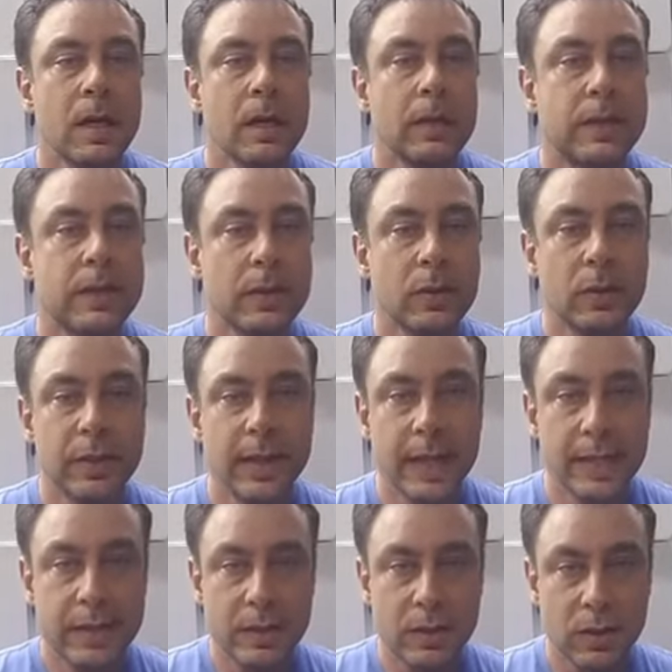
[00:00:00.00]
So
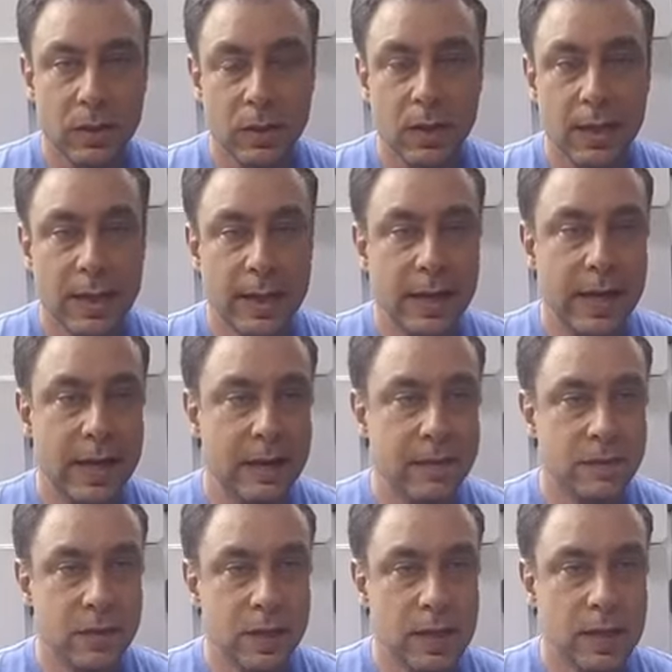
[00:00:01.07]
that's all I have
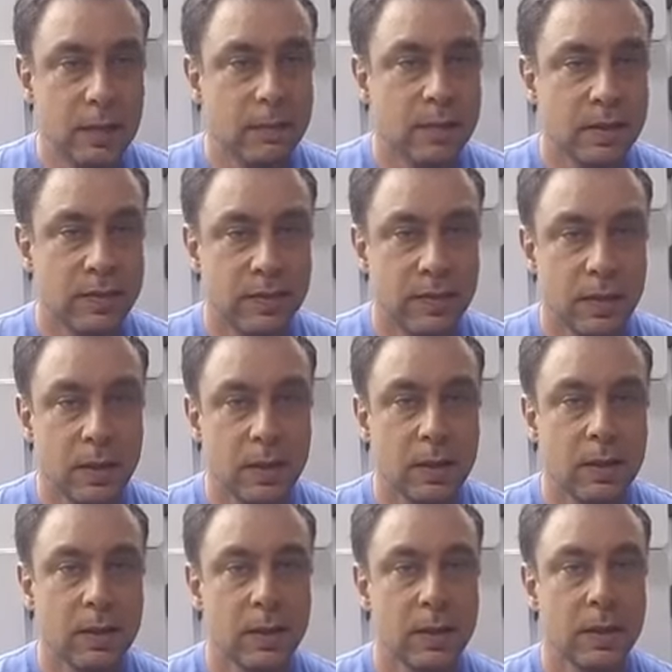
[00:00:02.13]
today. So
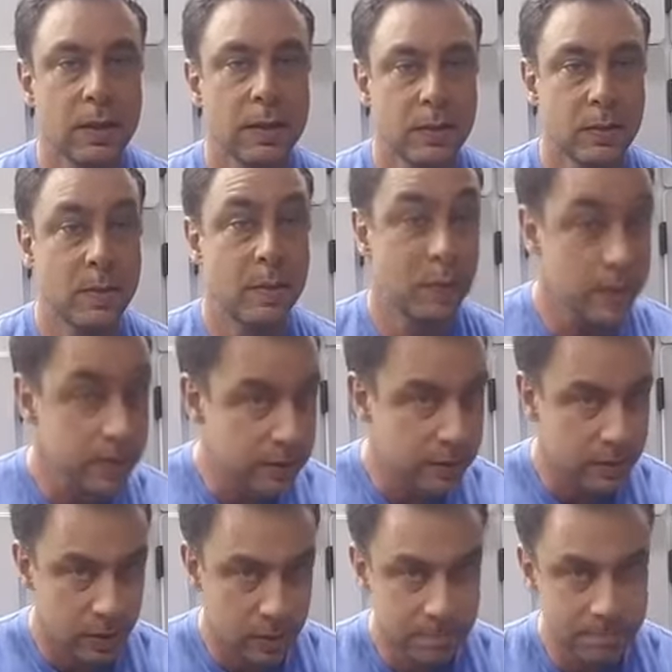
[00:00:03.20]
my brother's in
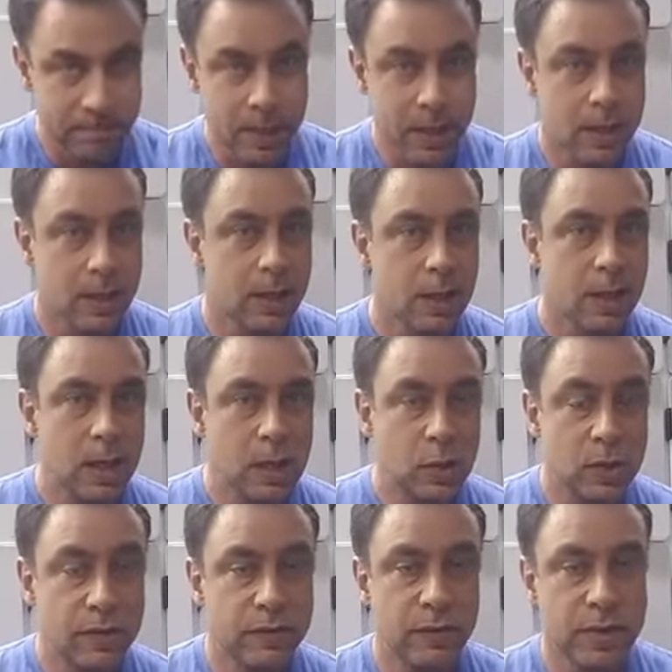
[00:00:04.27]
town,
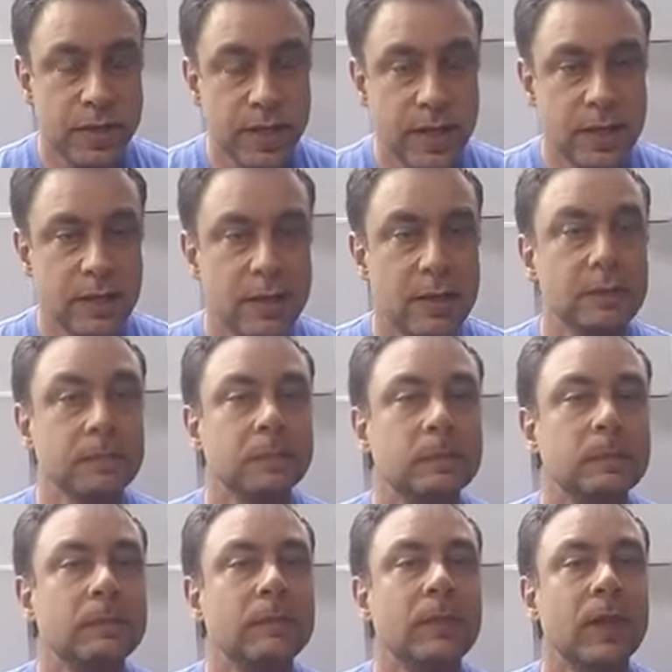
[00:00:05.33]
going for a steak dinner.
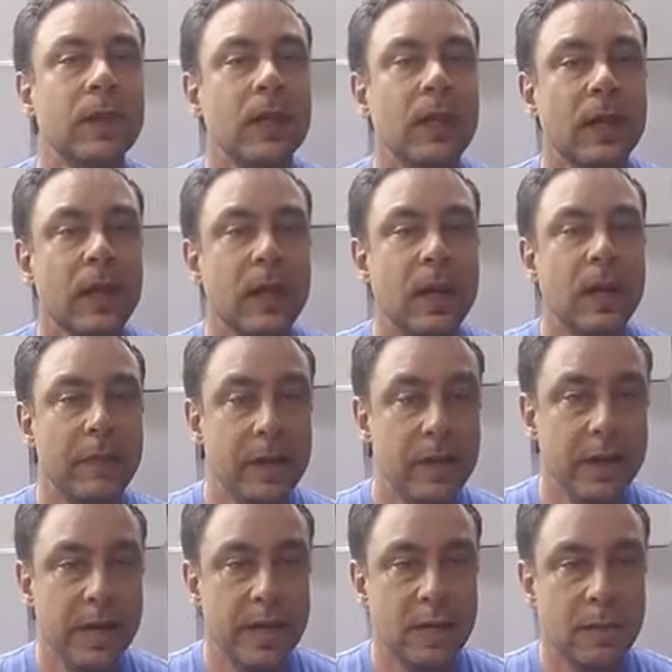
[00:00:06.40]
I'm thinking
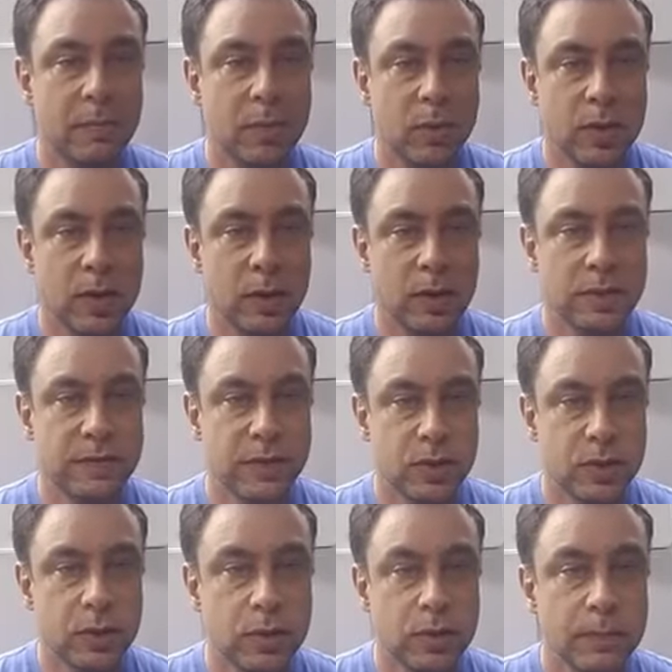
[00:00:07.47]
of getting the porterhouse for
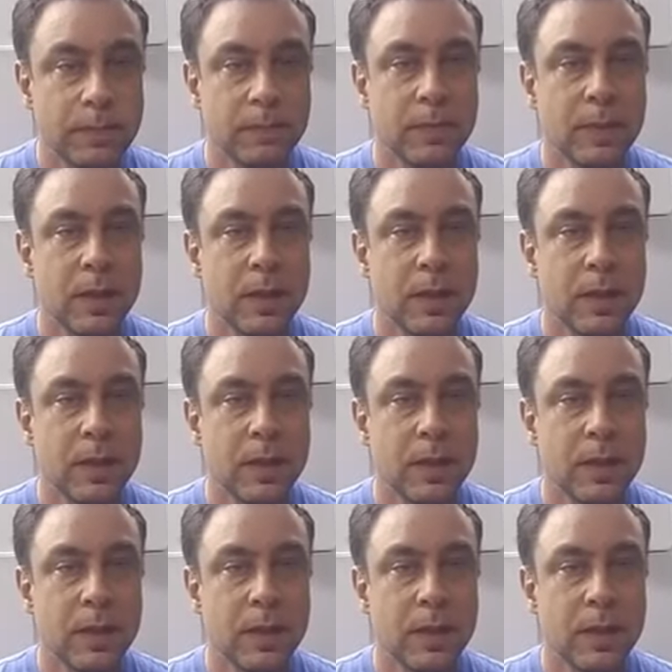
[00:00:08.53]
two.